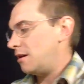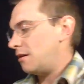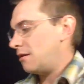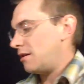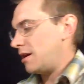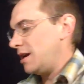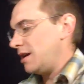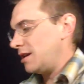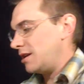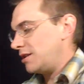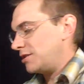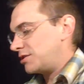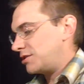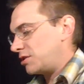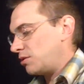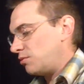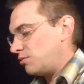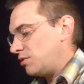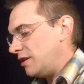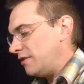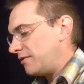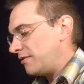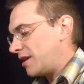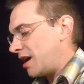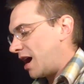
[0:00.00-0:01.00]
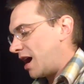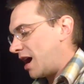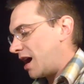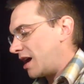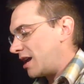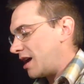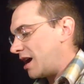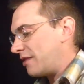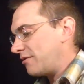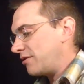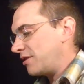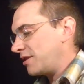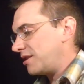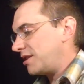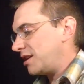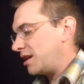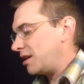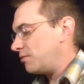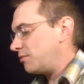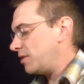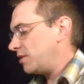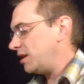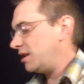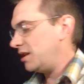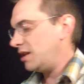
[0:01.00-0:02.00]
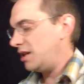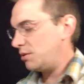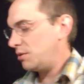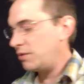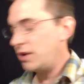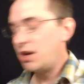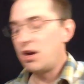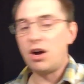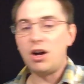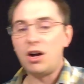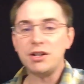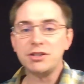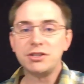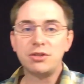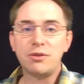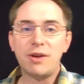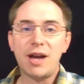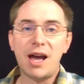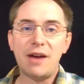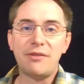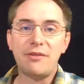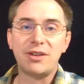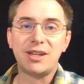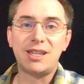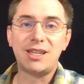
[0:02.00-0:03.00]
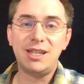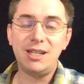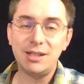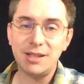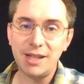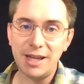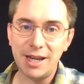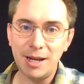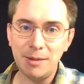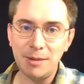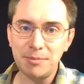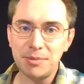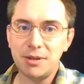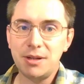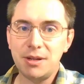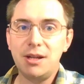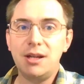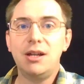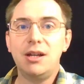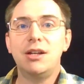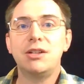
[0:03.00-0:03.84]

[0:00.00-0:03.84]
All right, and so we've got everything we need. We also have a heat lamp.